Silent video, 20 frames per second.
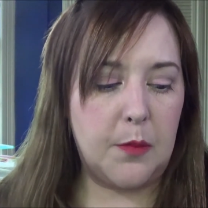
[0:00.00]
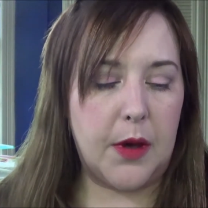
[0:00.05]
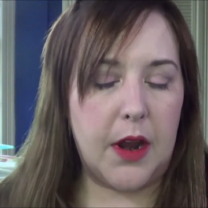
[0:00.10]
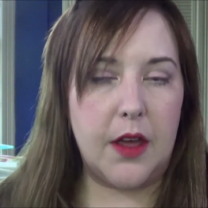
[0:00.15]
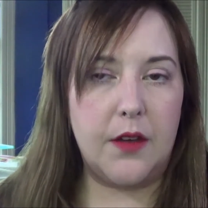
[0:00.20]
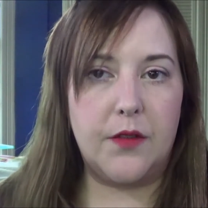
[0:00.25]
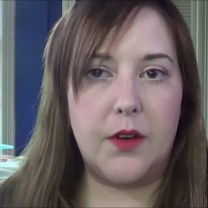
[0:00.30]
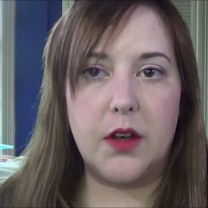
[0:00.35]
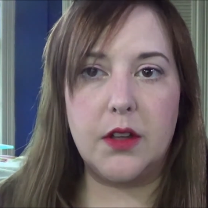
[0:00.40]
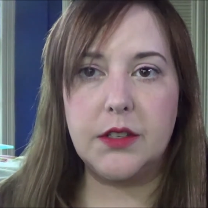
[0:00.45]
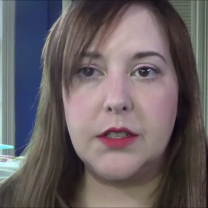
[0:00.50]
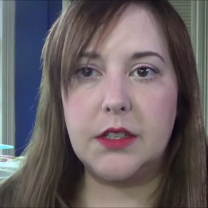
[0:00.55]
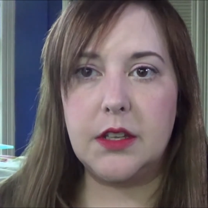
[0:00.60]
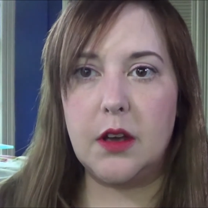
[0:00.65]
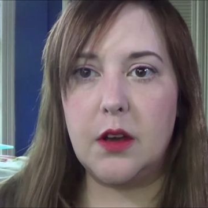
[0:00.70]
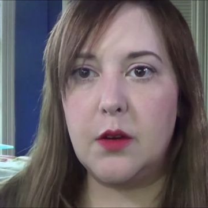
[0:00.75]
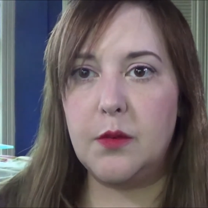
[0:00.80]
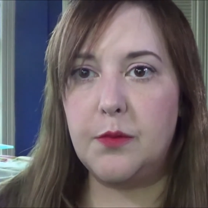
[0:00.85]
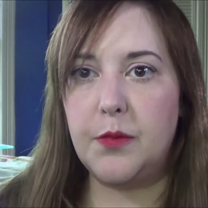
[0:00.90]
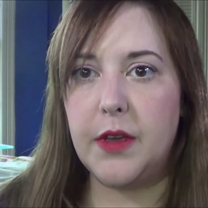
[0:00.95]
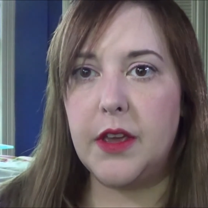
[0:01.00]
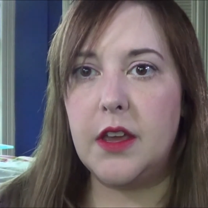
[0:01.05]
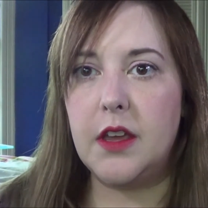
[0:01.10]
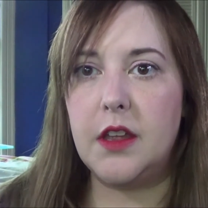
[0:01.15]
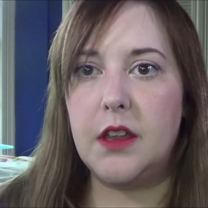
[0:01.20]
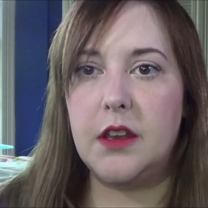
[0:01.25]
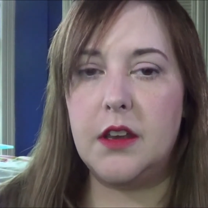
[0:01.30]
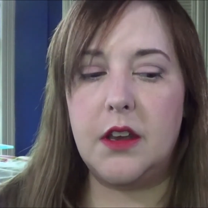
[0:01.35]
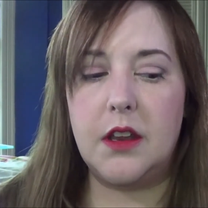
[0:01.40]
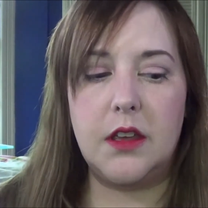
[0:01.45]
But I've also
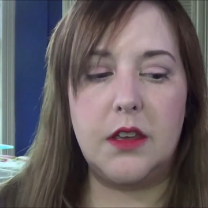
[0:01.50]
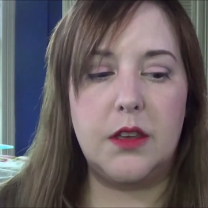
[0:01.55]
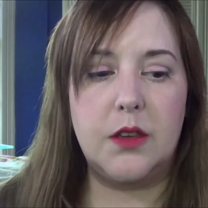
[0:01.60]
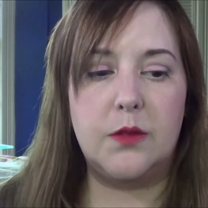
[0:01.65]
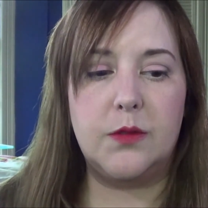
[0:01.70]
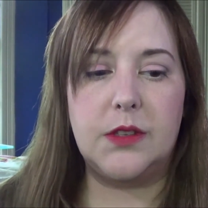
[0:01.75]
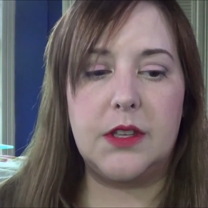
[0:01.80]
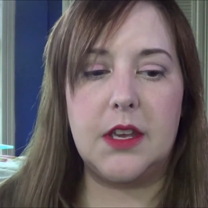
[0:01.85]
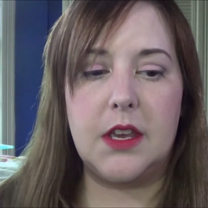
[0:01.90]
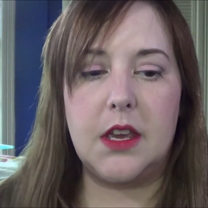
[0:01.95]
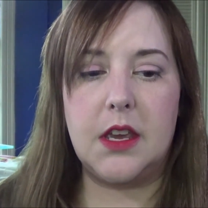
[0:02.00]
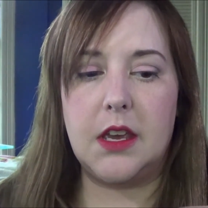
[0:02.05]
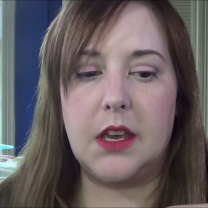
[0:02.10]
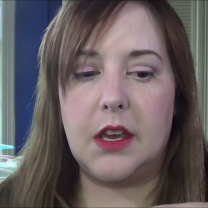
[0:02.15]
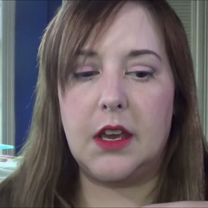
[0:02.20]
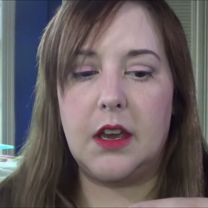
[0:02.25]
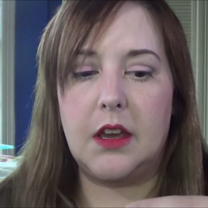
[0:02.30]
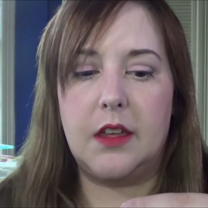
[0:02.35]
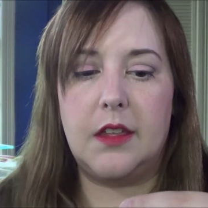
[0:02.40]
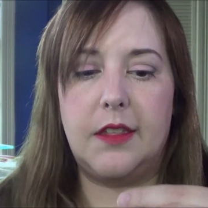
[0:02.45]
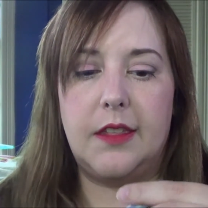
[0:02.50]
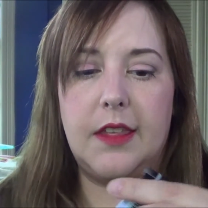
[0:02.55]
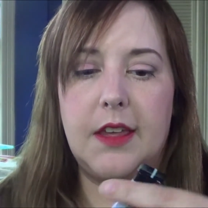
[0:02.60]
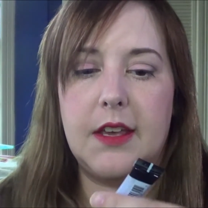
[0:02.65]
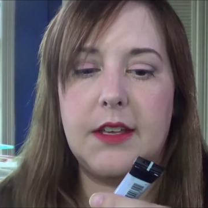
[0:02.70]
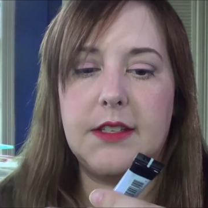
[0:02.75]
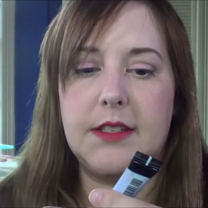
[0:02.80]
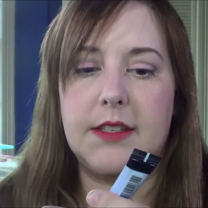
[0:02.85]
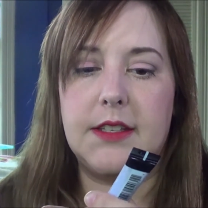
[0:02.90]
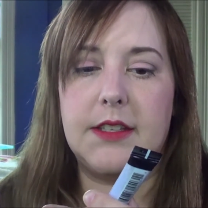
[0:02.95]
been using
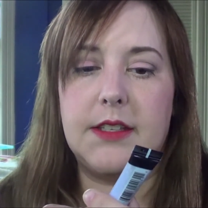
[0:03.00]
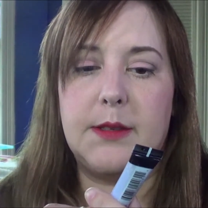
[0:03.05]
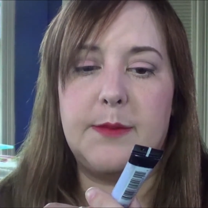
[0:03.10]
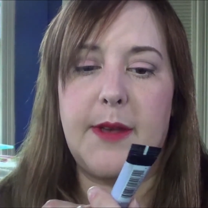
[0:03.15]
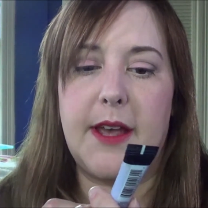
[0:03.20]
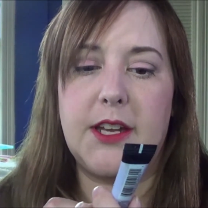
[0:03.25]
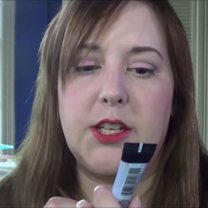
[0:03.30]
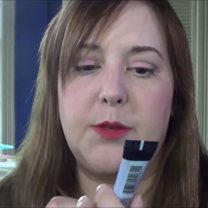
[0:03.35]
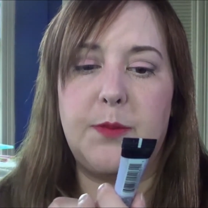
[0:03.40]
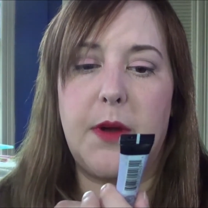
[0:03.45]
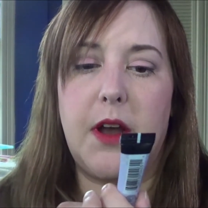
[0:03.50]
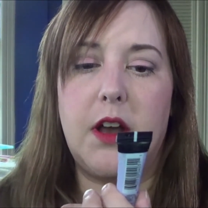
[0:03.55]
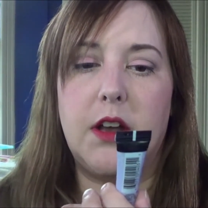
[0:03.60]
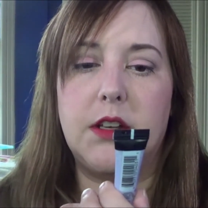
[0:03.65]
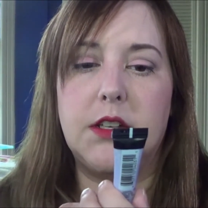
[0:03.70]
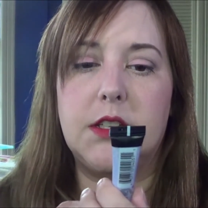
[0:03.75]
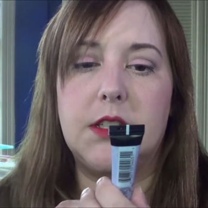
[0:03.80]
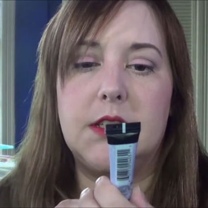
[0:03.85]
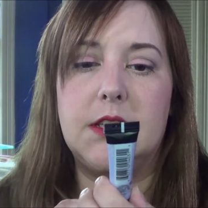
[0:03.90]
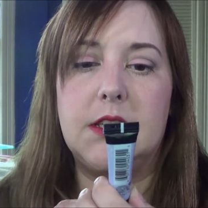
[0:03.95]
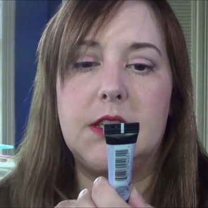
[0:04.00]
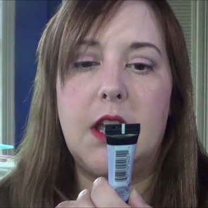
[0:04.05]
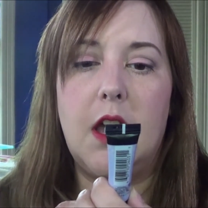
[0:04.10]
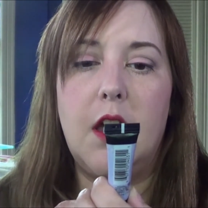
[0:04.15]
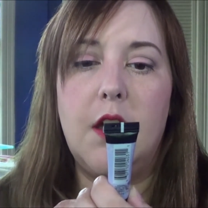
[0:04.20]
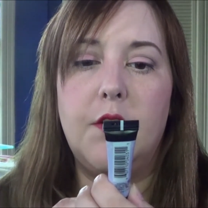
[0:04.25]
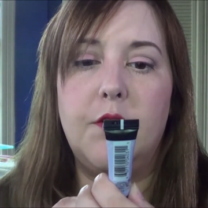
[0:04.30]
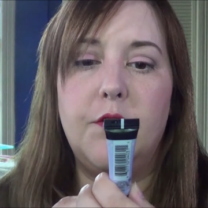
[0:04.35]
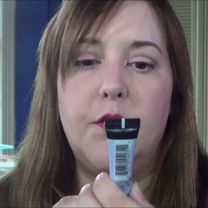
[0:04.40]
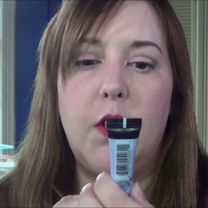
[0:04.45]
this, the Smashbox
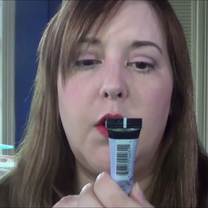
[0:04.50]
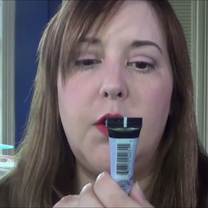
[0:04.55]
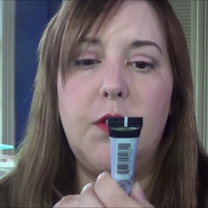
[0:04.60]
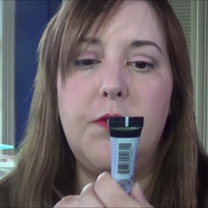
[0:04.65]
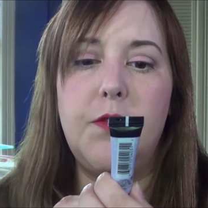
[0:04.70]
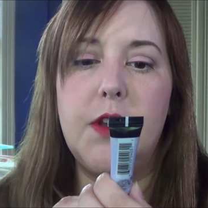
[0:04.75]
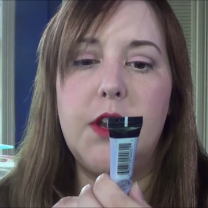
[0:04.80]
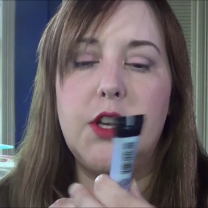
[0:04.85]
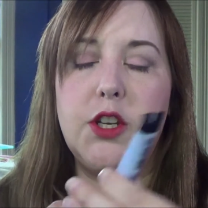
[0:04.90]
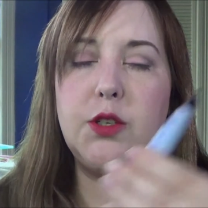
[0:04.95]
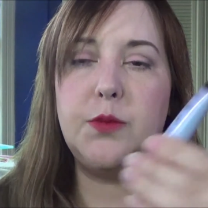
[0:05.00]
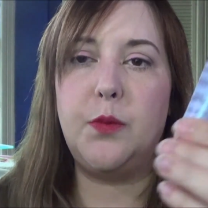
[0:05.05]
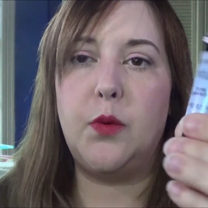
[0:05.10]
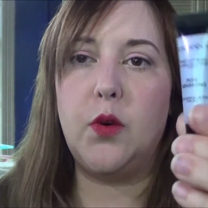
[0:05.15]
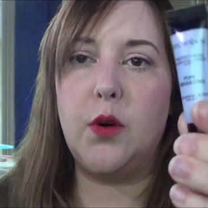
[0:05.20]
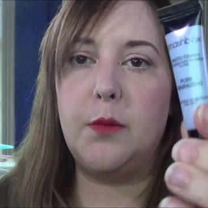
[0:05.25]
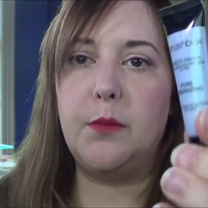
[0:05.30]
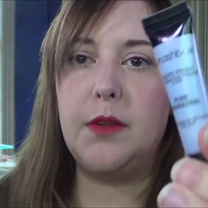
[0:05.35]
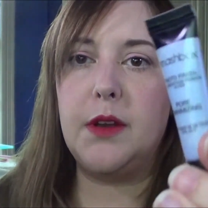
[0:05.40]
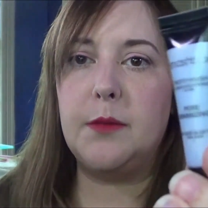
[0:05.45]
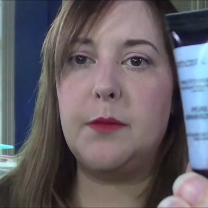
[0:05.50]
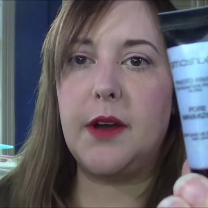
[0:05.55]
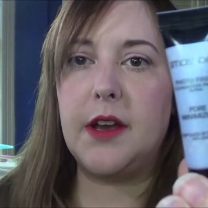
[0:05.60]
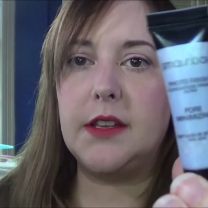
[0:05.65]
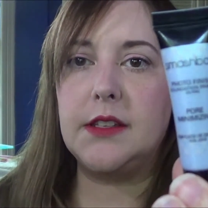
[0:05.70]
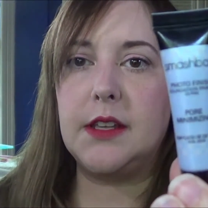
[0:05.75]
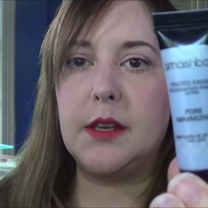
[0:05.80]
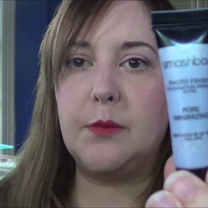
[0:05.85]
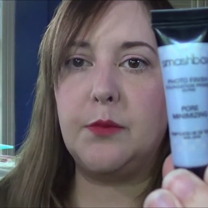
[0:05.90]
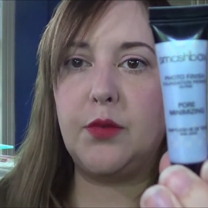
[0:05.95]
Photo Finish Pore
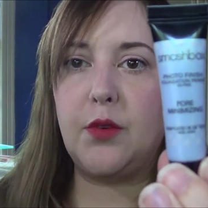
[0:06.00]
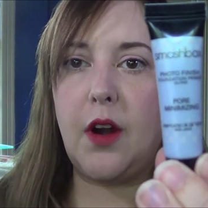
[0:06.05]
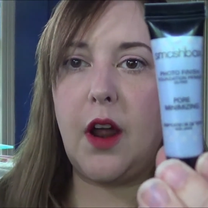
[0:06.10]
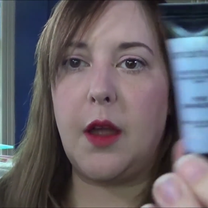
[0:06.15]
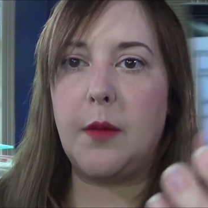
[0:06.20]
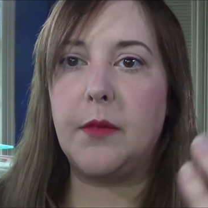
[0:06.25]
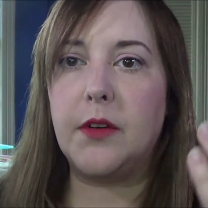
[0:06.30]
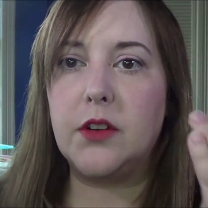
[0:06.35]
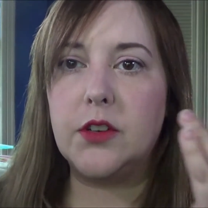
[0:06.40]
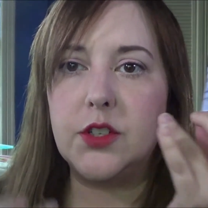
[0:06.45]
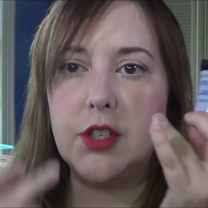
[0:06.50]
Minimizing Primer,